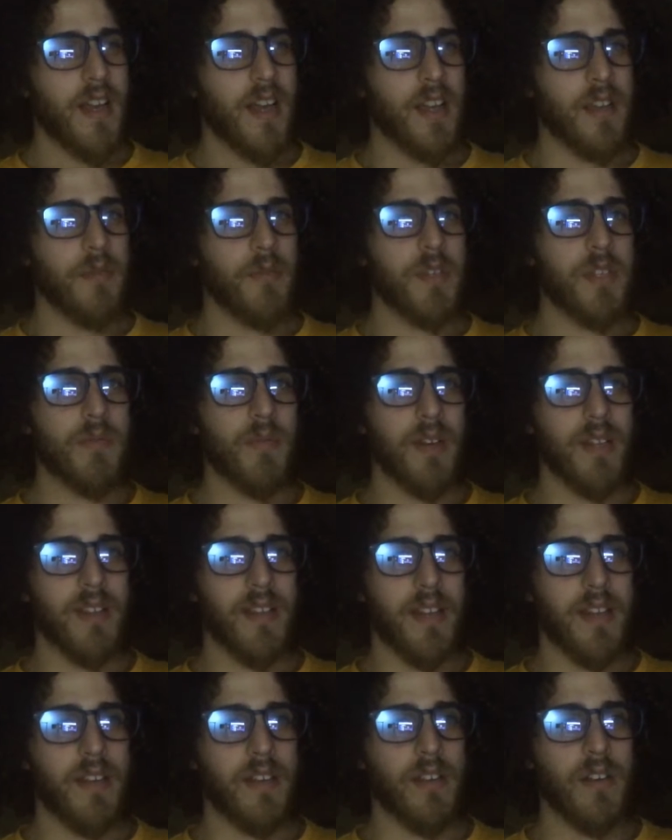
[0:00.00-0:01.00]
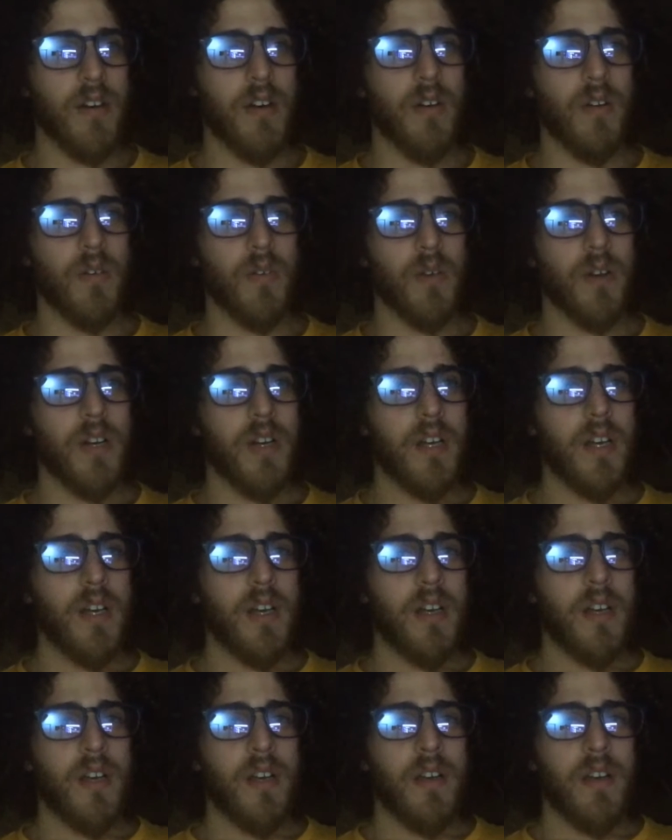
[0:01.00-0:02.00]
And the reason why letting go
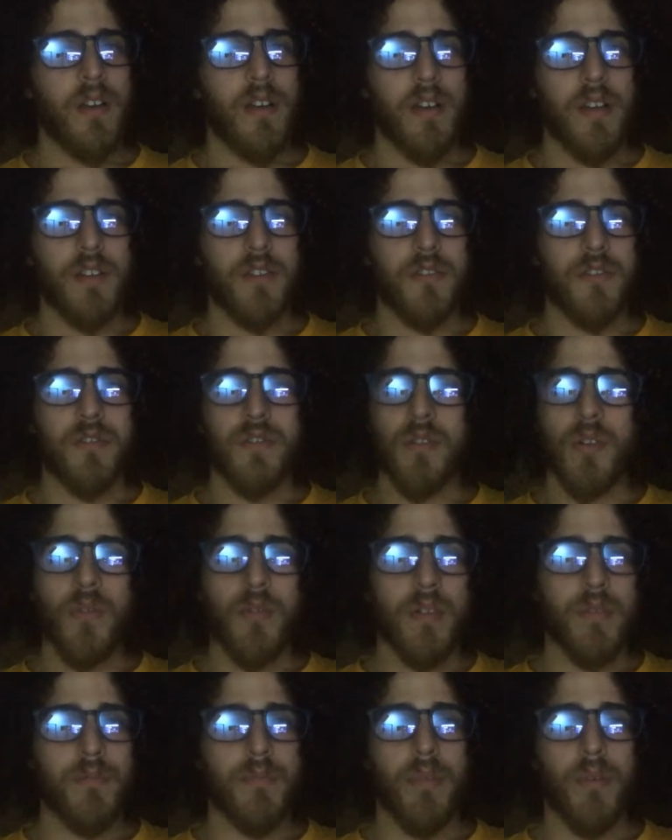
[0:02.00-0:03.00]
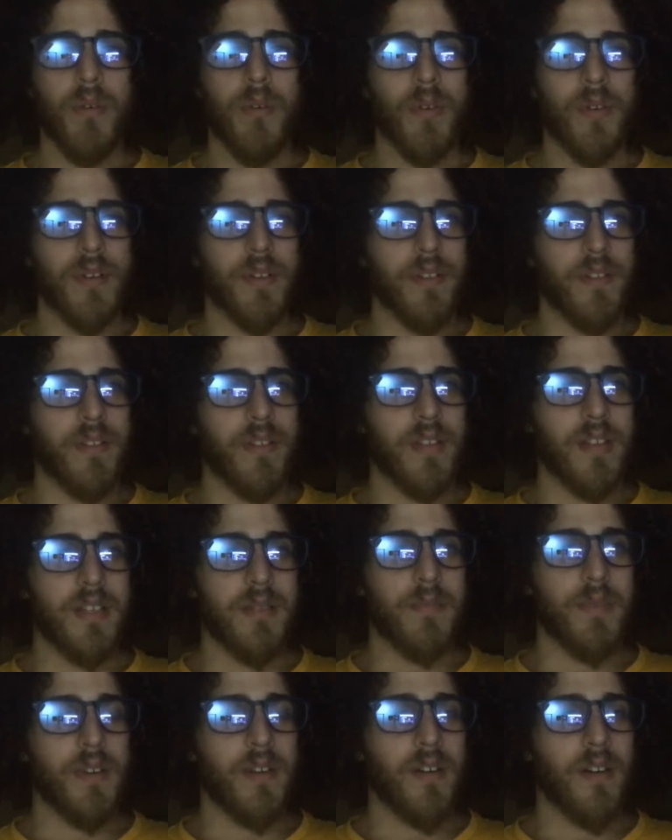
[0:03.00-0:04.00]
is so important
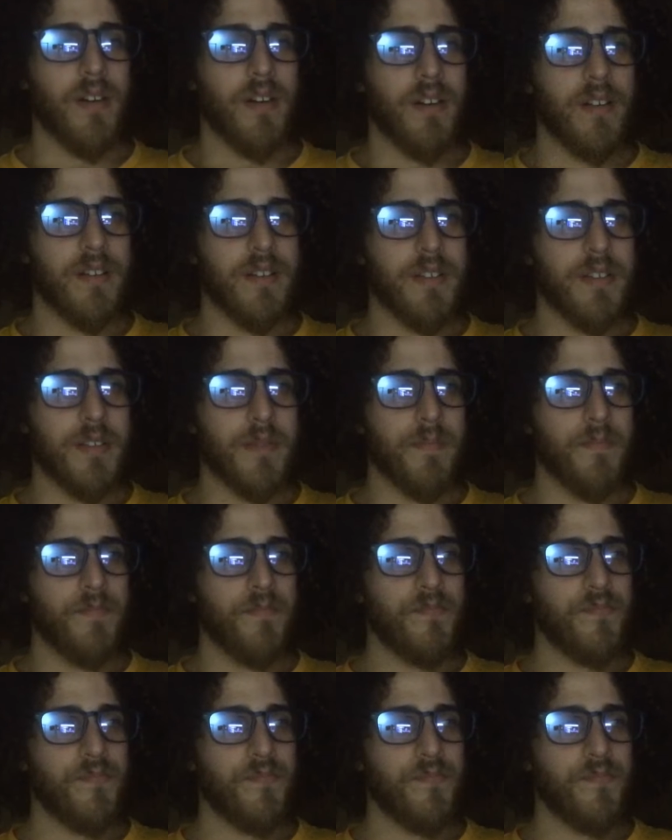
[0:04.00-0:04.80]
is because